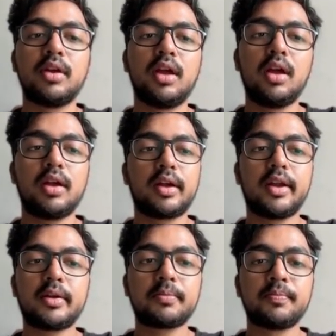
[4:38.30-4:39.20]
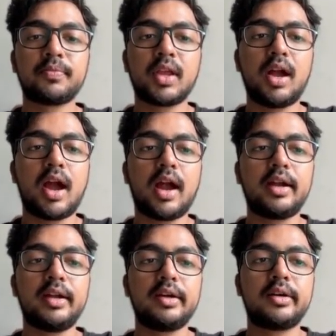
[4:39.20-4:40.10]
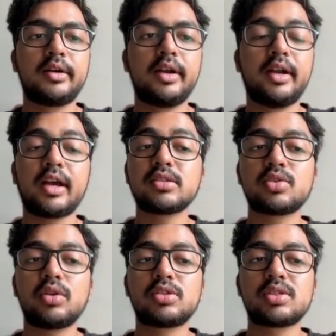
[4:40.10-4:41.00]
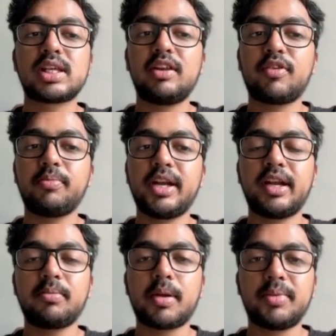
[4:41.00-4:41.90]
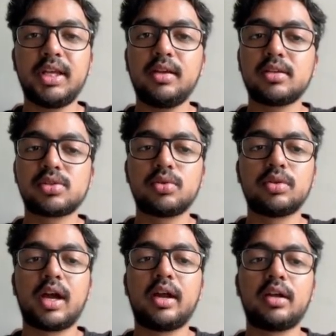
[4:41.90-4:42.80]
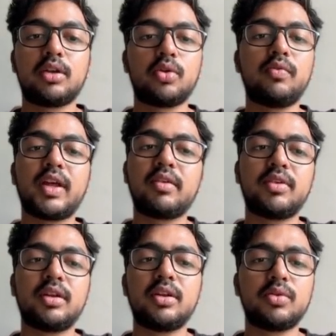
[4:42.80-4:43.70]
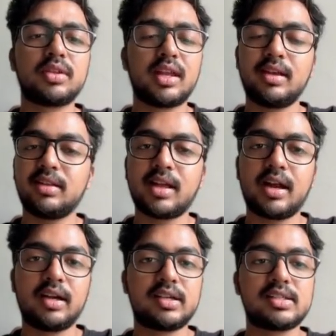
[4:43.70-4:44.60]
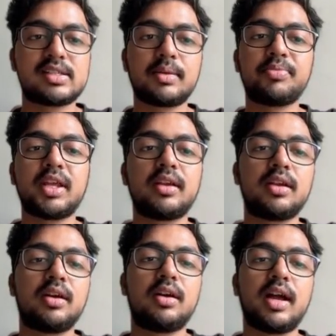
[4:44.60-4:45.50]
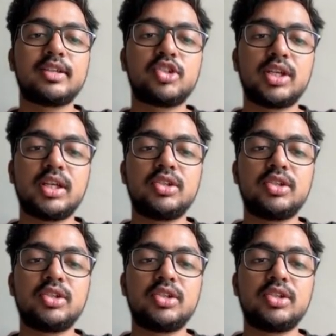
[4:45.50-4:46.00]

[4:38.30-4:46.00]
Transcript: Correct. And it has also self-updating memory so that, whenever you think that something has changed,